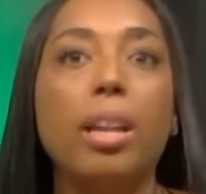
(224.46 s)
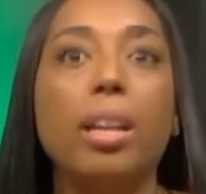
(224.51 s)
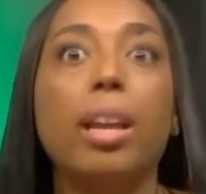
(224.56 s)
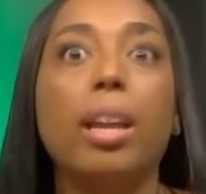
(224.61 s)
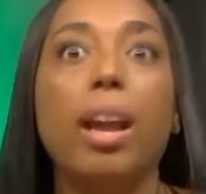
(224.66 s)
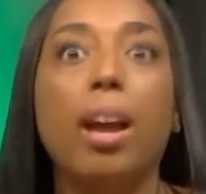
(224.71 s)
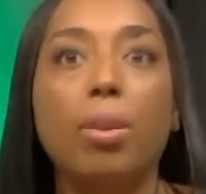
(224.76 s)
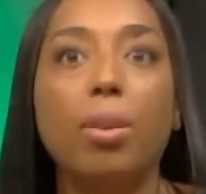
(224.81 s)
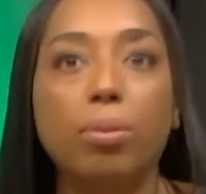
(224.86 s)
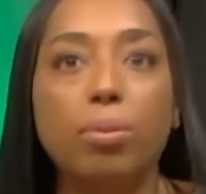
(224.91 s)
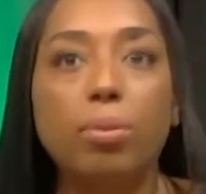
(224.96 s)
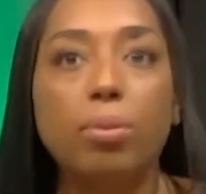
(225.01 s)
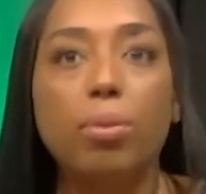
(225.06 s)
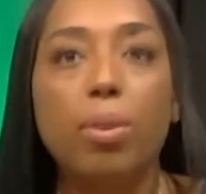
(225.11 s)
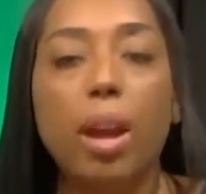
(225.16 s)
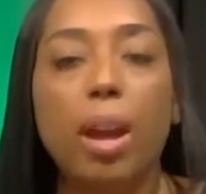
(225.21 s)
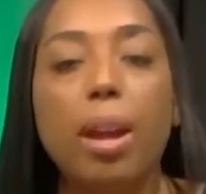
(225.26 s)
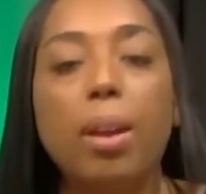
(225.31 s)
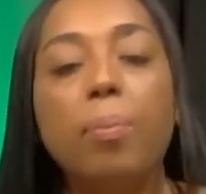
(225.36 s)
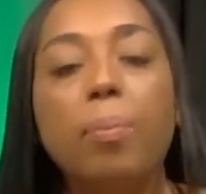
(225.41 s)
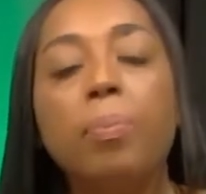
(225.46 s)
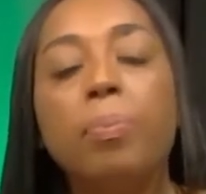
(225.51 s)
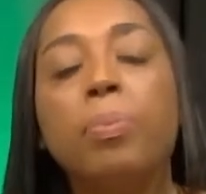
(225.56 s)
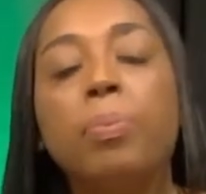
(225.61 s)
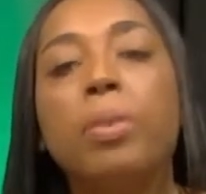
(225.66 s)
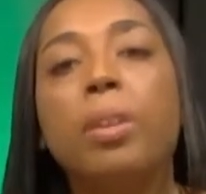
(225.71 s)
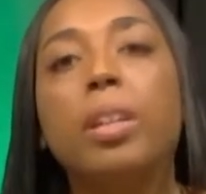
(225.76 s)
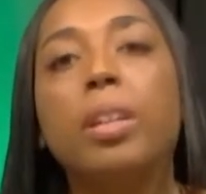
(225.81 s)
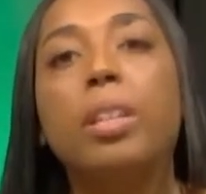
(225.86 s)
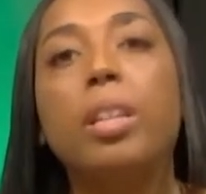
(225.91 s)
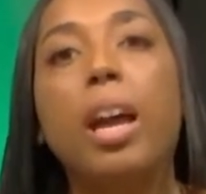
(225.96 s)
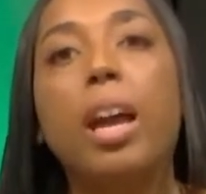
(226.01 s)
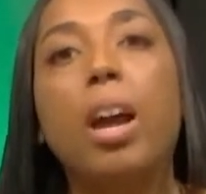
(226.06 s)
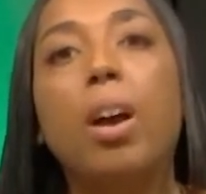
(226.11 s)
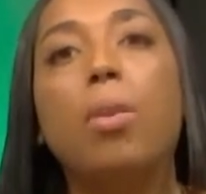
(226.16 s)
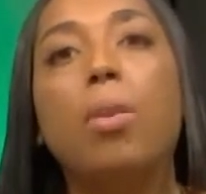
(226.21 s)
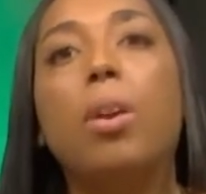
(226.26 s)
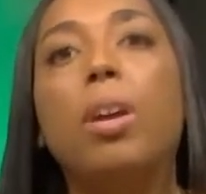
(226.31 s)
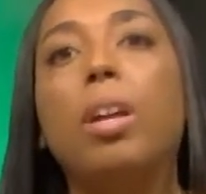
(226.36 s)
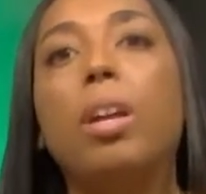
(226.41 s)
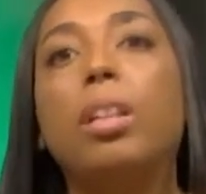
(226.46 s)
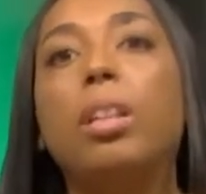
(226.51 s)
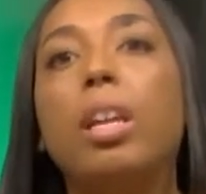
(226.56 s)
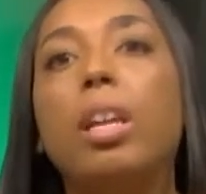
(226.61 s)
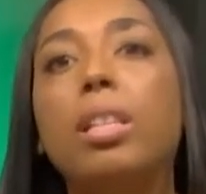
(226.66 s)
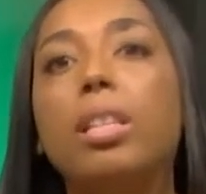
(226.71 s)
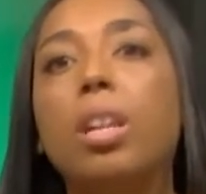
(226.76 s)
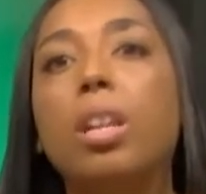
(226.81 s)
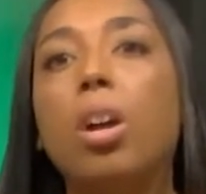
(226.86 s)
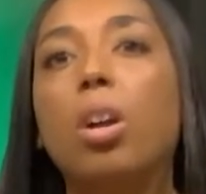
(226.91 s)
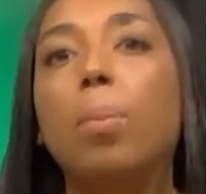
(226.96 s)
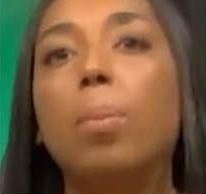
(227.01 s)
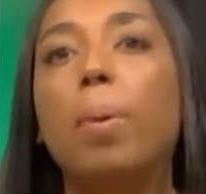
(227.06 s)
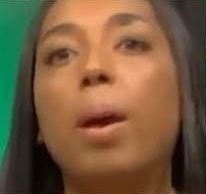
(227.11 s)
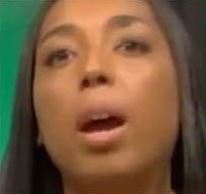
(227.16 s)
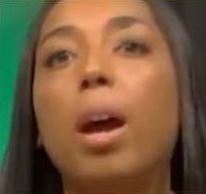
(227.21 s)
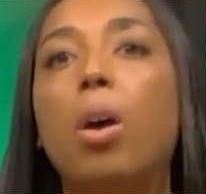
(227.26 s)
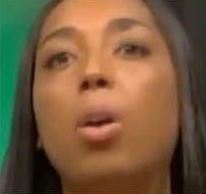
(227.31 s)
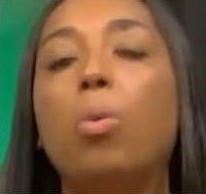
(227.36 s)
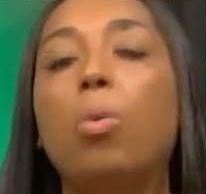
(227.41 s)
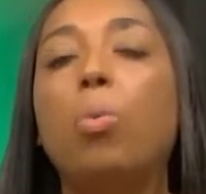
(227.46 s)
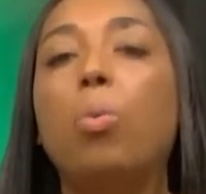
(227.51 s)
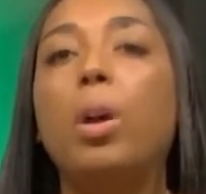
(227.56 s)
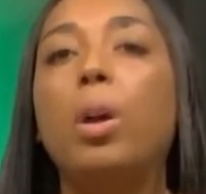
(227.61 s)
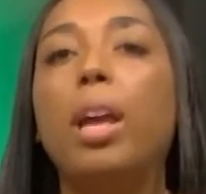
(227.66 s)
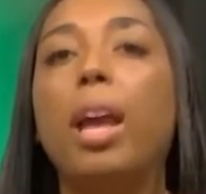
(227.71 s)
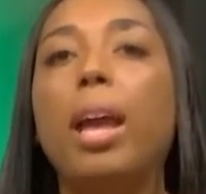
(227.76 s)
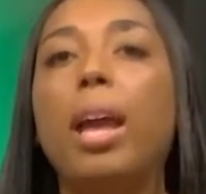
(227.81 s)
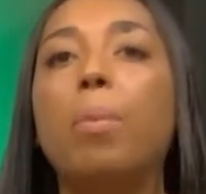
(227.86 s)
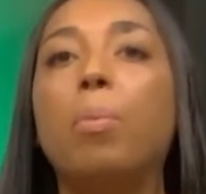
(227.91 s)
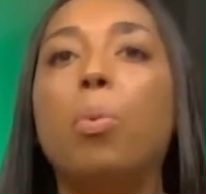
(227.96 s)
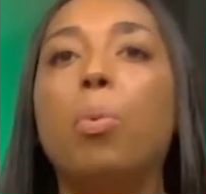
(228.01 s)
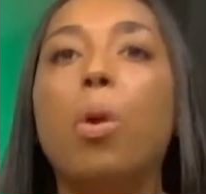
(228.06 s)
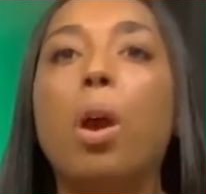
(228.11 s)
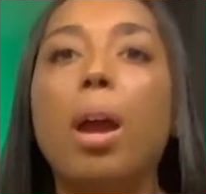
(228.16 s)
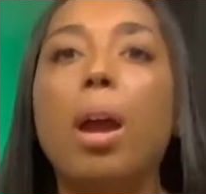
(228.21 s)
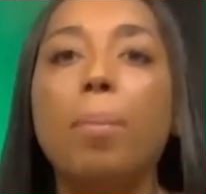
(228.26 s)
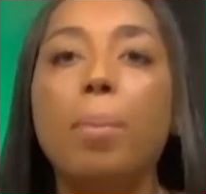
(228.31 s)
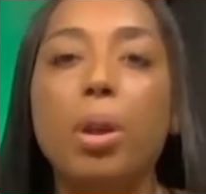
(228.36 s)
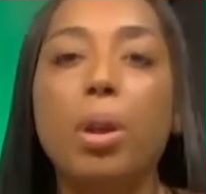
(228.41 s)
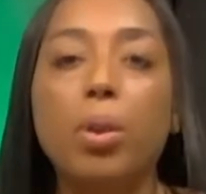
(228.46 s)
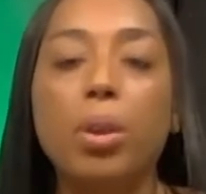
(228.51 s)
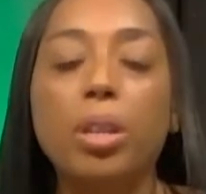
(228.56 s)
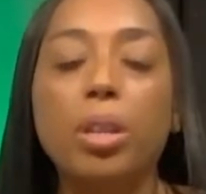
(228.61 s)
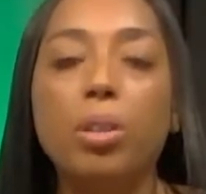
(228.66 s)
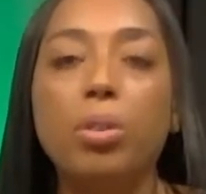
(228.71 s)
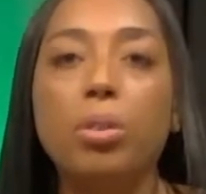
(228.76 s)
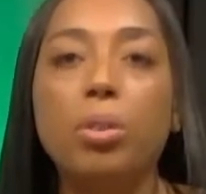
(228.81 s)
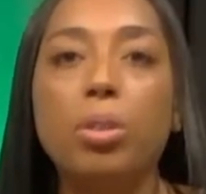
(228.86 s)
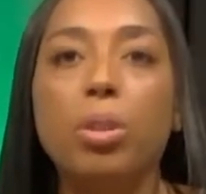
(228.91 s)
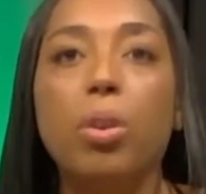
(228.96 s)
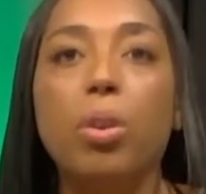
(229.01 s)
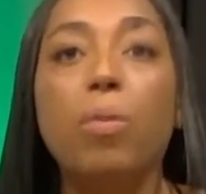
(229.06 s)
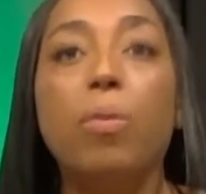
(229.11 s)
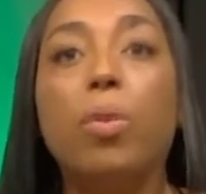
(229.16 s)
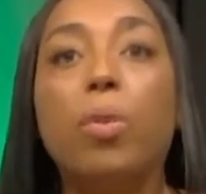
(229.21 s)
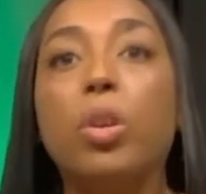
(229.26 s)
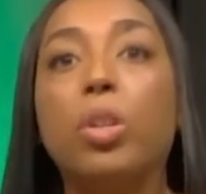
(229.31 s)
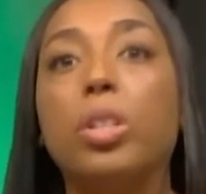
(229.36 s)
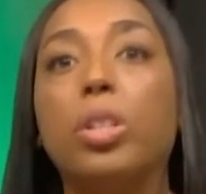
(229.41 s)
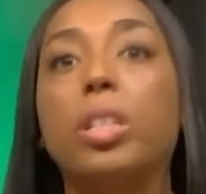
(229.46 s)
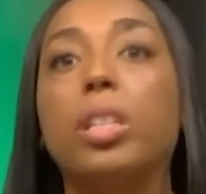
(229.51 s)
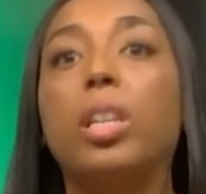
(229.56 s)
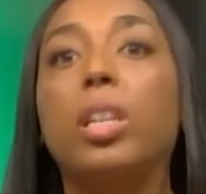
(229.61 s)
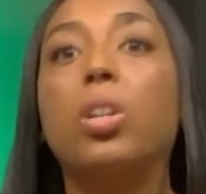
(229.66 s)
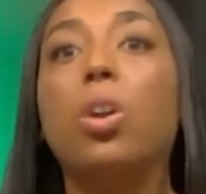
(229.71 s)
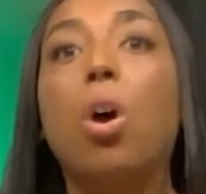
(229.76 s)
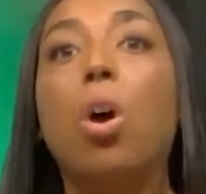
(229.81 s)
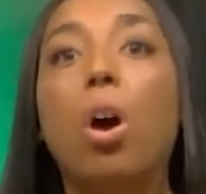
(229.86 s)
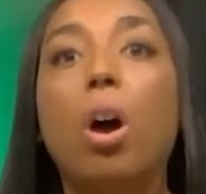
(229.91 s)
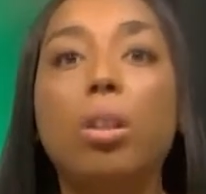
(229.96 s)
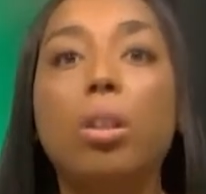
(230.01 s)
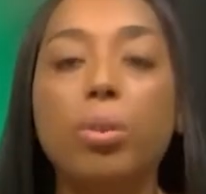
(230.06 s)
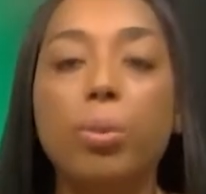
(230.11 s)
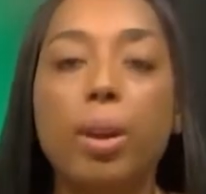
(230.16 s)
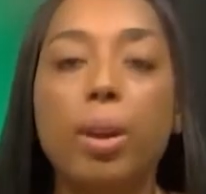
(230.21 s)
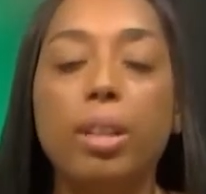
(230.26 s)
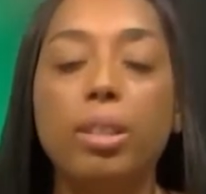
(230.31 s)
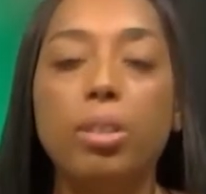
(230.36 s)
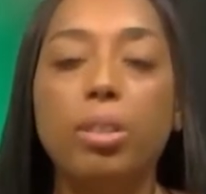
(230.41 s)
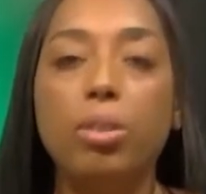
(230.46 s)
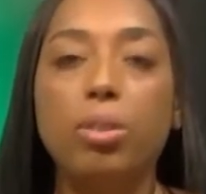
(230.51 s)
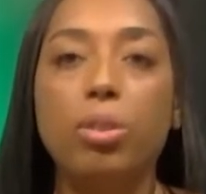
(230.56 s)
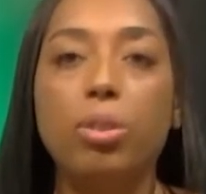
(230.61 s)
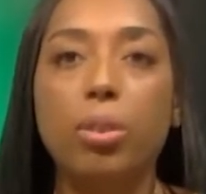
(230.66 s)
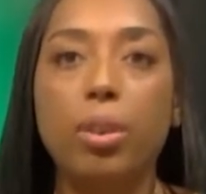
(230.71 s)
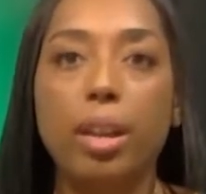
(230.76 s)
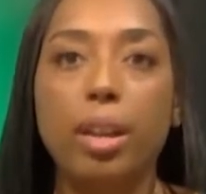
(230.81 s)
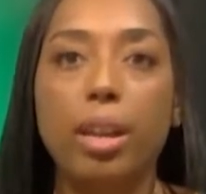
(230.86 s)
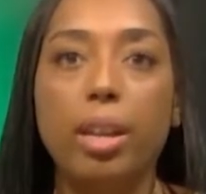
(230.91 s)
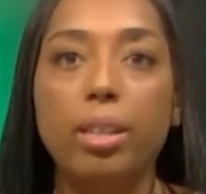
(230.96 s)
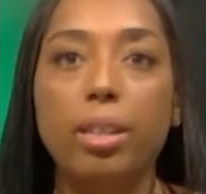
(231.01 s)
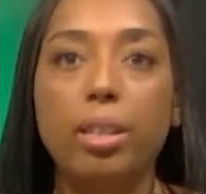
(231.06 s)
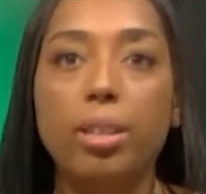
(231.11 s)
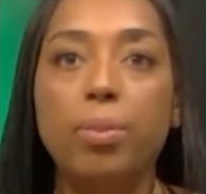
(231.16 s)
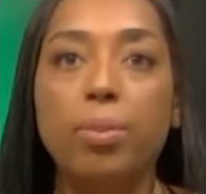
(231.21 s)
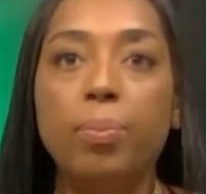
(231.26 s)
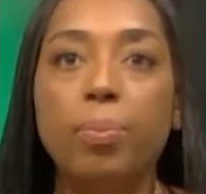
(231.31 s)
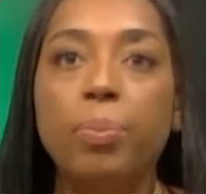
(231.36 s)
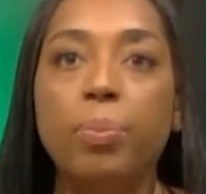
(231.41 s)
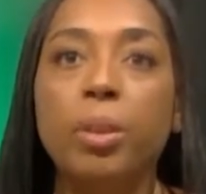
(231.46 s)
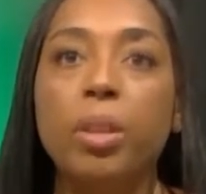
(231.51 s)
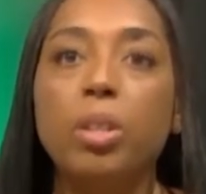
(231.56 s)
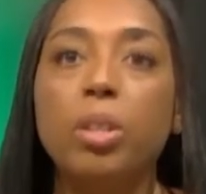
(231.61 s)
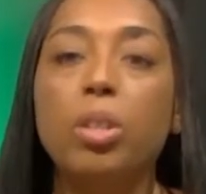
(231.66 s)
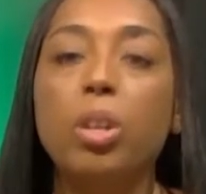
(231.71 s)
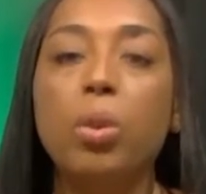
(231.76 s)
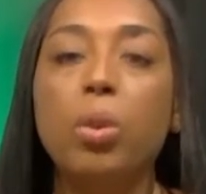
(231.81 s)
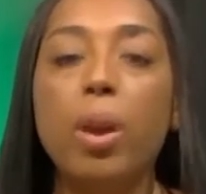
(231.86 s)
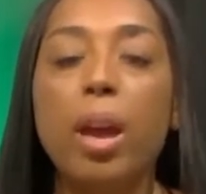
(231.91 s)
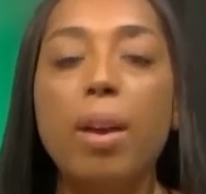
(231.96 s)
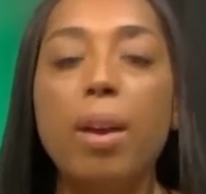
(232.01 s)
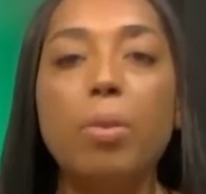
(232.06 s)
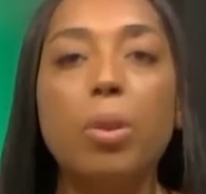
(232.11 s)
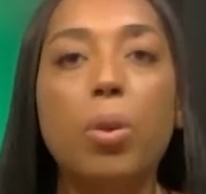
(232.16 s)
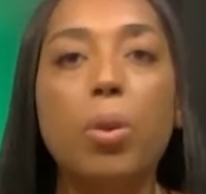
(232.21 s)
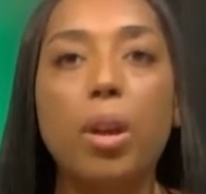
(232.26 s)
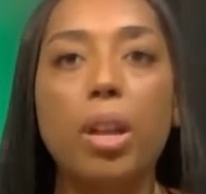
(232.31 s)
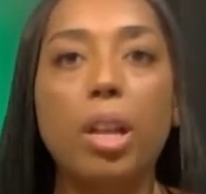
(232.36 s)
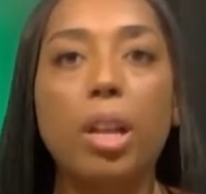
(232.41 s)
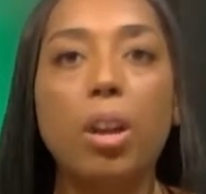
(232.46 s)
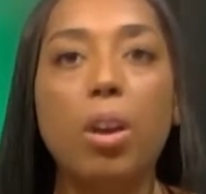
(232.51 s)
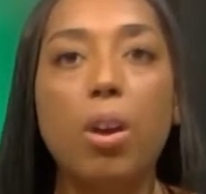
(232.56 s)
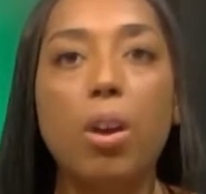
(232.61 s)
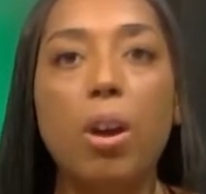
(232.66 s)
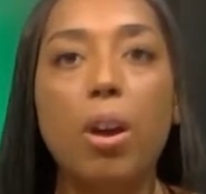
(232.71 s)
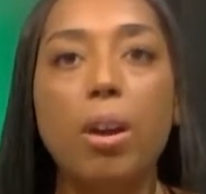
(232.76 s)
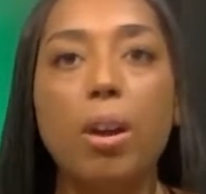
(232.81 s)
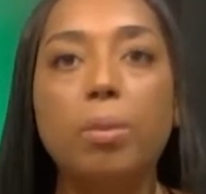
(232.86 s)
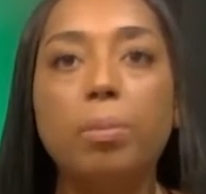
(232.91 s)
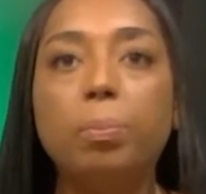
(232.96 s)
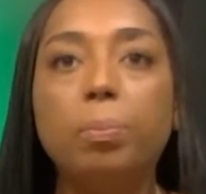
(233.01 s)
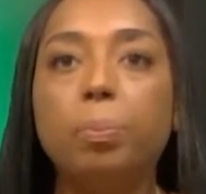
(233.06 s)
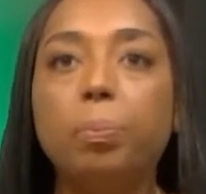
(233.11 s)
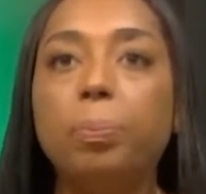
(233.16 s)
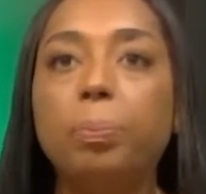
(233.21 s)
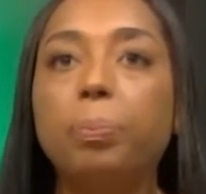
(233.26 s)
an account, right? Now, let's talk about what a primary user versus an authorized user is. So you have a credit card.